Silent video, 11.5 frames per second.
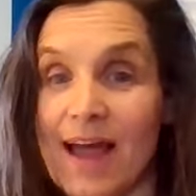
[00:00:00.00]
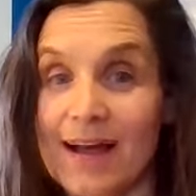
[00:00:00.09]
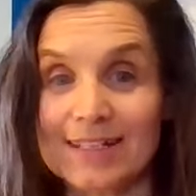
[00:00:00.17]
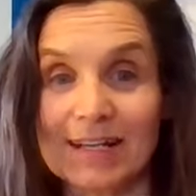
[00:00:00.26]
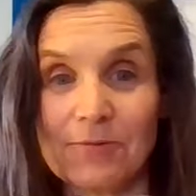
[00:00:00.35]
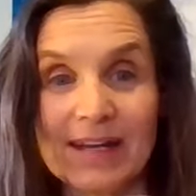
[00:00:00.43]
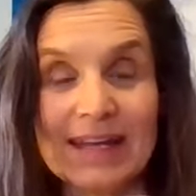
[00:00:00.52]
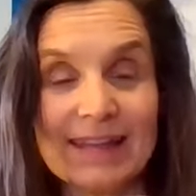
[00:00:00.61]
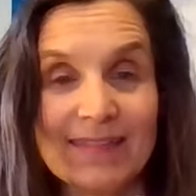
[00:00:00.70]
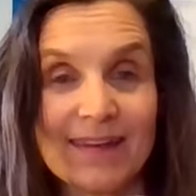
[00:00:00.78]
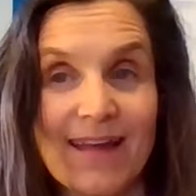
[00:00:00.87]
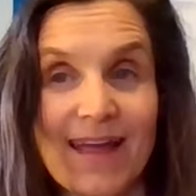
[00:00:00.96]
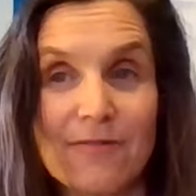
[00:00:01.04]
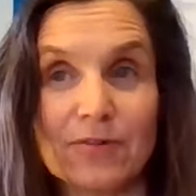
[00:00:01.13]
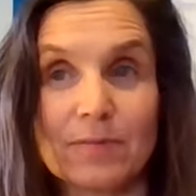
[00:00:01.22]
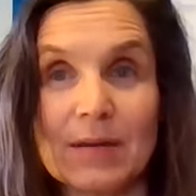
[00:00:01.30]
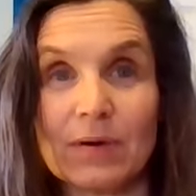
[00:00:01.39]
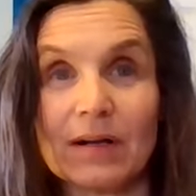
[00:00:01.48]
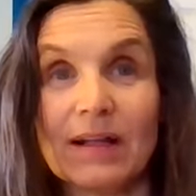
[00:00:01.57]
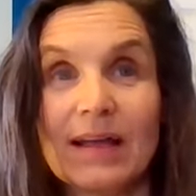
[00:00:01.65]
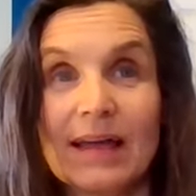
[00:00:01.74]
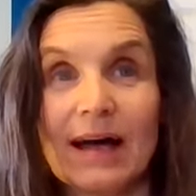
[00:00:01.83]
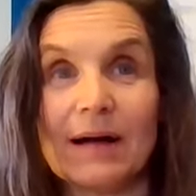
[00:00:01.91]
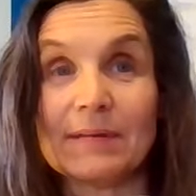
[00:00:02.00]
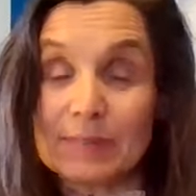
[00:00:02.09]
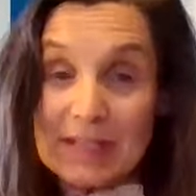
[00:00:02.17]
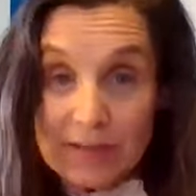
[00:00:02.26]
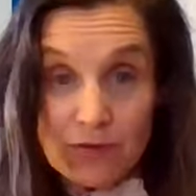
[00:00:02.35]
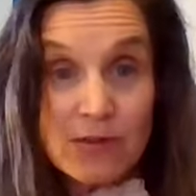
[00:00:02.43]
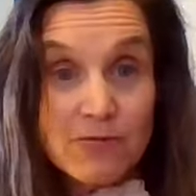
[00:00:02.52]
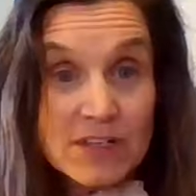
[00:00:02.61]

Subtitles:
actually, one hint that I have for people, especially for the